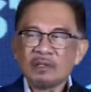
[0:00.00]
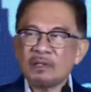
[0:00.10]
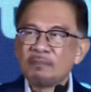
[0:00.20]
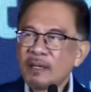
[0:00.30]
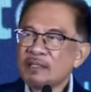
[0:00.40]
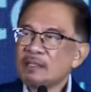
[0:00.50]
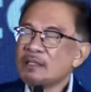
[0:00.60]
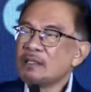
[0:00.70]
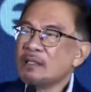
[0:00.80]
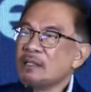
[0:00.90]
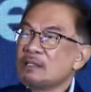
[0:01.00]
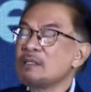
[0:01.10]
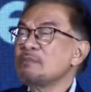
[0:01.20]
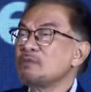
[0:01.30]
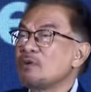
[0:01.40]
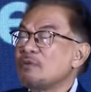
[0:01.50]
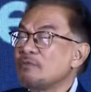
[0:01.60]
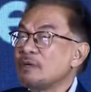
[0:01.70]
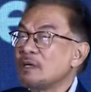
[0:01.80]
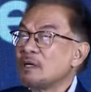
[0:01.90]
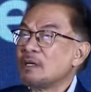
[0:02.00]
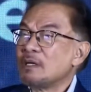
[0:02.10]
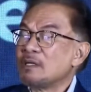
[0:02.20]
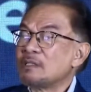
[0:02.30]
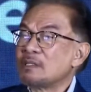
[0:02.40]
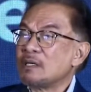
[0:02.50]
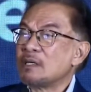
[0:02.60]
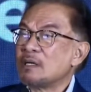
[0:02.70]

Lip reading: But in terms of his